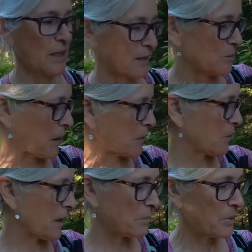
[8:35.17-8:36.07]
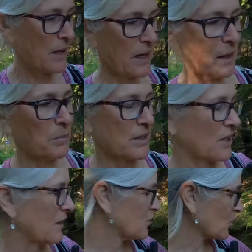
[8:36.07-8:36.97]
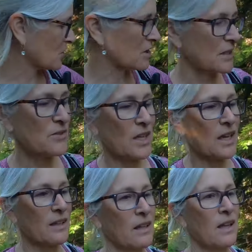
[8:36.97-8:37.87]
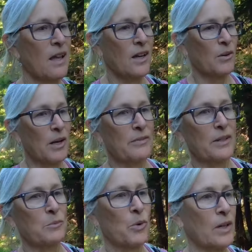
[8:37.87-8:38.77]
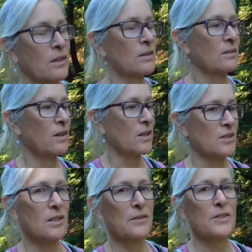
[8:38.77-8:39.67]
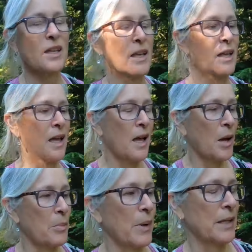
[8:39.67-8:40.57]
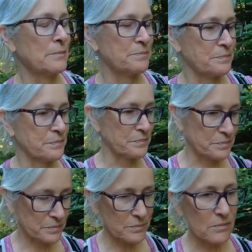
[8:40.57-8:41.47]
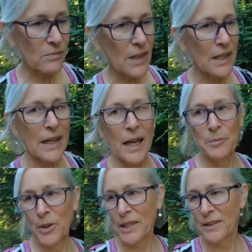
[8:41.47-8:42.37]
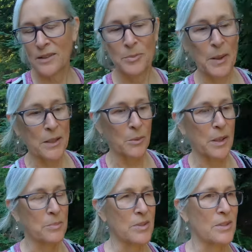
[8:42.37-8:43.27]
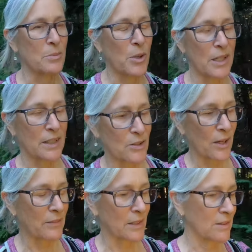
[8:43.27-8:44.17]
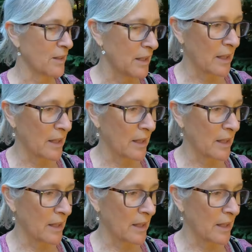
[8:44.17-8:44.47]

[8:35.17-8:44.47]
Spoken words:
spider web, and plus I have short sleeves. I quite often am wearing long sleeves, but yeah, I'm breaking the spider webs this morning, so I have little